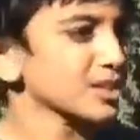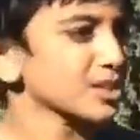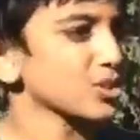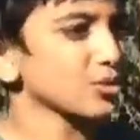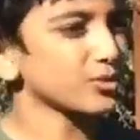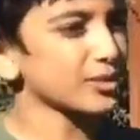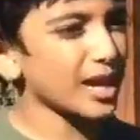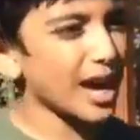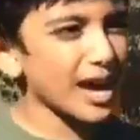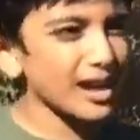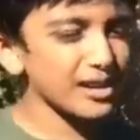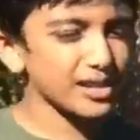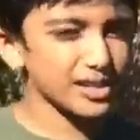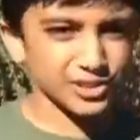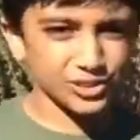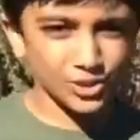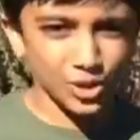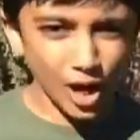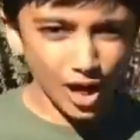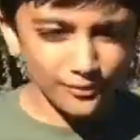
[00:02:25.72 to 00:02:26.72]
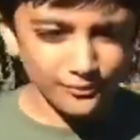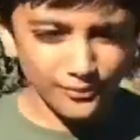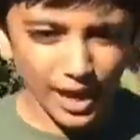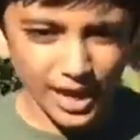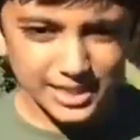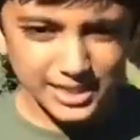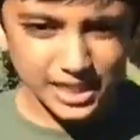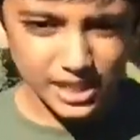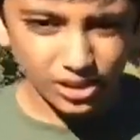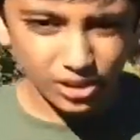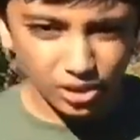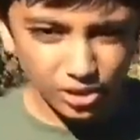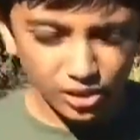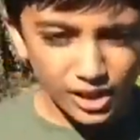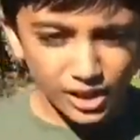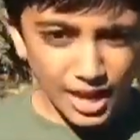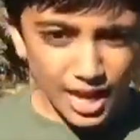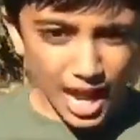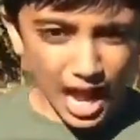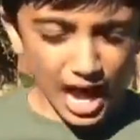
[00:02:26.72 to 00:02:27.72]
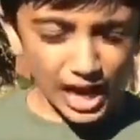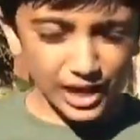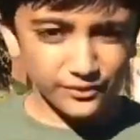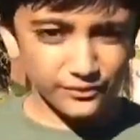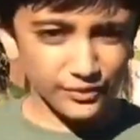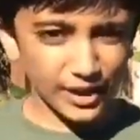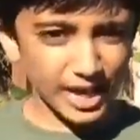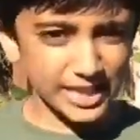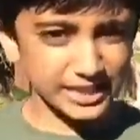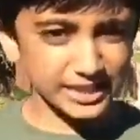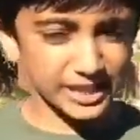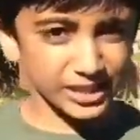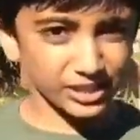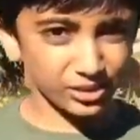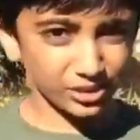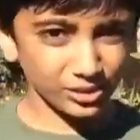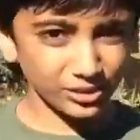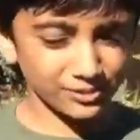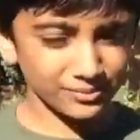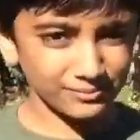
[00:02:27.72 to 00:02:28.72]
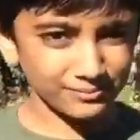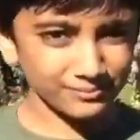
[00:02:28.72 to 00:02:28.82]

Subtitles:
So that is non-vascular and vascular.